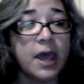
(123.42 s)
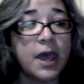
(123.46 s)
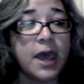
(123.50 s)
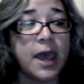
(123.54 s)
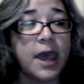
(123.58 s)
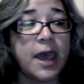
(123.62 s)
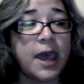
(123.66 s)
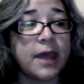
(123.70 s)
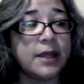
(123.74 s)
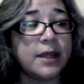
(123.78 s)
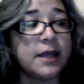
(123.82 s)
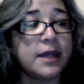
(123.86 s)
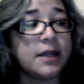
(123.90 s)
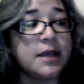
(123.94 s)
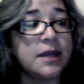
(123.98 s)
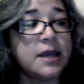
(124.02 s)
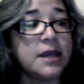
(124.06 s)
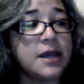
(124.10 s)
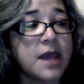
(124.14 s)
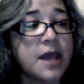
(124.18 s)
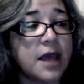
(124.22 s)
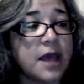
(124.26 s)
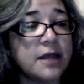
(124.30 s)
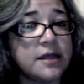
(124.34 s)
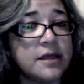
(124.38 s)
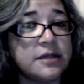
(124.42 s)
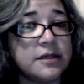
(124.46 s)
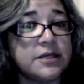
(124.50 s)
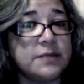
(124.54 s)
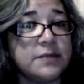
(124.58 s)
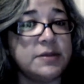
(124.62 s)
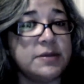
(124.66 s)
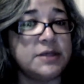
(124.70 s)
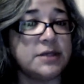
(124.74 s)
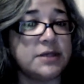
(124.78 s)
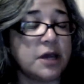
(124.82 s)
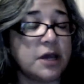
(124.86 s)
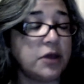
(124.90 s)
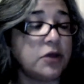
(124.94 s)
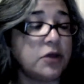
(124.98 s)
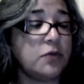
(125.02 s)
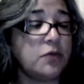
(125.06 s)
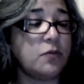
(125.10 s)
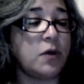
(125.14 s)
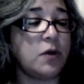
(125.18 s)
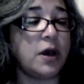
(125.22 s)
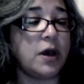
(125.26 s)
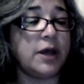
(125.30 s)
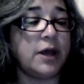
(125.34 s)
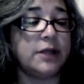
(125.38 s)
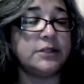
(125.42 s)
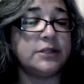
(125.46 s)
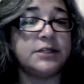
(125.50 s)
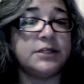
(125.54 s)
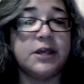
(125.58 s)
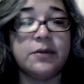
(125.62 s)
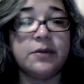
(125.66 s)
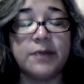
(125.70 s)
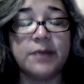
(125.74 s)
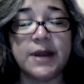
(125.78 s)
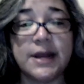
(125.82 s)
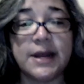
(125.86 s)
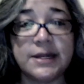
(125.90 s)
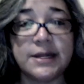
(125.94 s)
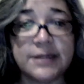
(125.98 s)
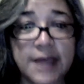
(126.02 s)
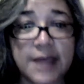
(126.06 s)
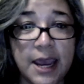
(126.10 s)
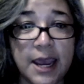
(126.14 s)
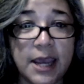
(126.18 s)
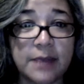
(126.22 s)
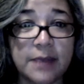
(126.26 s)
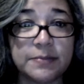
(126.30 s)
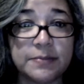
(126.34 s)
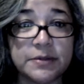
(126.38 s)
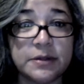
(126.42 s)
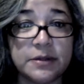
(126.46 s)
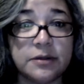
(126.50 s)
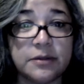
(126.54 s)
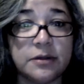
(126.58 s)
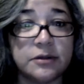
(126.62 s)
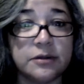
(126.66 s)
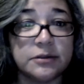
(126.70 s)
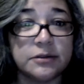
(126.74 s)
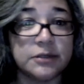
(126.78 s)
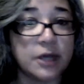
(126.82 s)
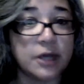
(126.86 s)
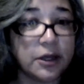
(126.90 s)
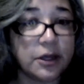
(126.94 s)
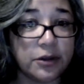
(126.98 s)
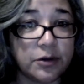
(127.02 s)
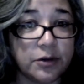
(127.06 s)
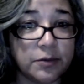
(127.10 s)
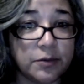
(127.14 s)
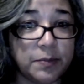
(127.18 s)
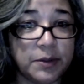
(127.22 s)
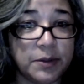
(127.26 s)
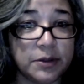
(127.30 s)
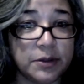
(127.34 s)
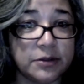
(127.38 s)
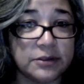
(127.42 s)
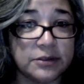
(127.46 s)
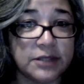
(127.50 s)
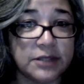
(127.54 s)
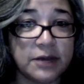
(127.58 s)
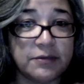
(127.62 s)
And then he had some of these other ones. He already taped those other bills.